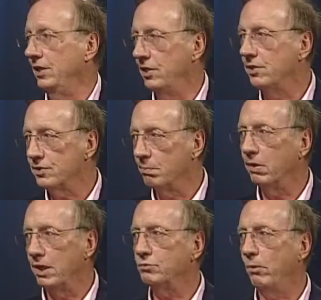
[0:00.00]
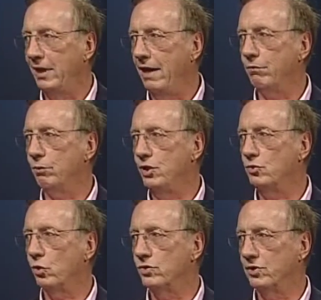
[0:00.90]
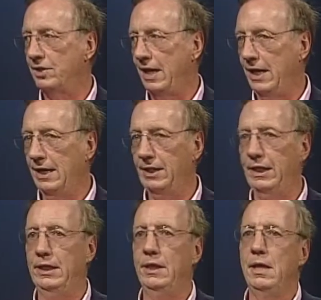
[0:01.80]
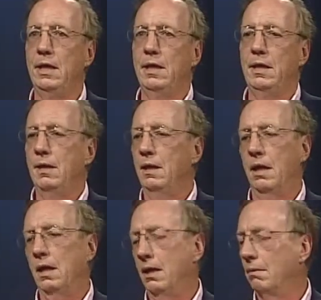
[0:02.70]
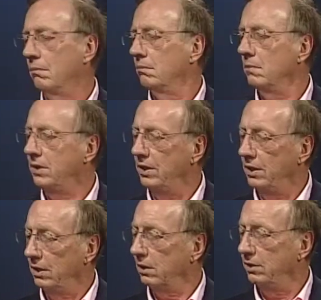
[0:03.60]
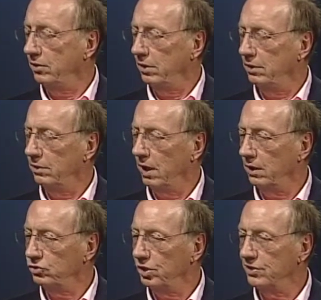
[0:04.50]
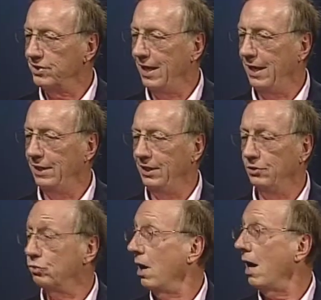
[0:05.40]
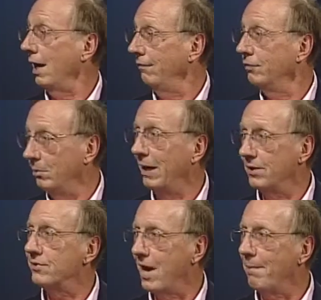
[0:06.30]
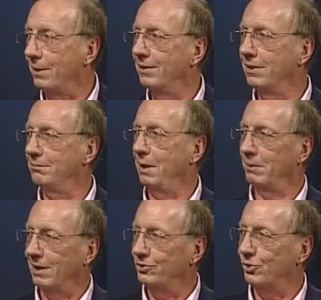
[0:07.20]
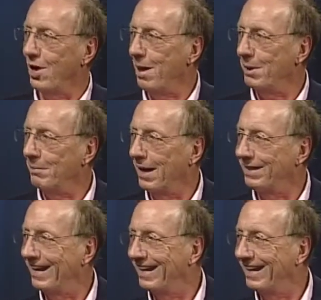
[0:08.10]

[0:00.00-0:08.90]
is the place where we have the resources and the um, the in intelligence and the drive to make this happen. Uh, maybe I'll let you comment it's really